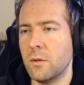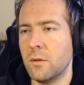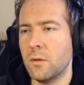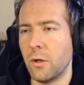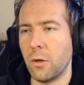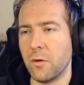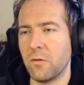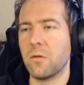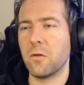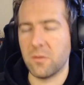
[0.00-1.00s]
Oh no, it
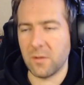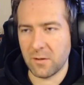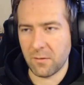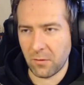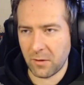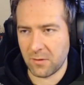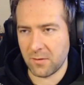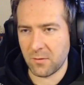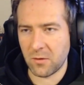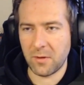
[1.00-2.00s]
returns a list of locations,
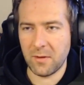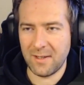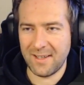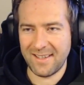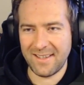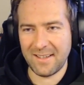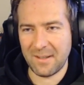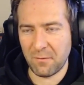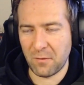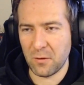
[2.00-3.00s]
I'm sorry.
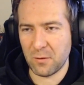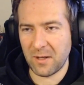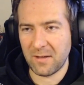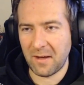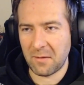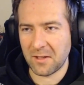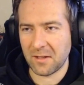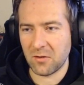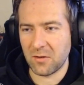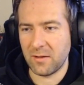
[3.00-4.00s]
Confused by the type
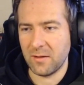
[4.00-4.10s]
signature.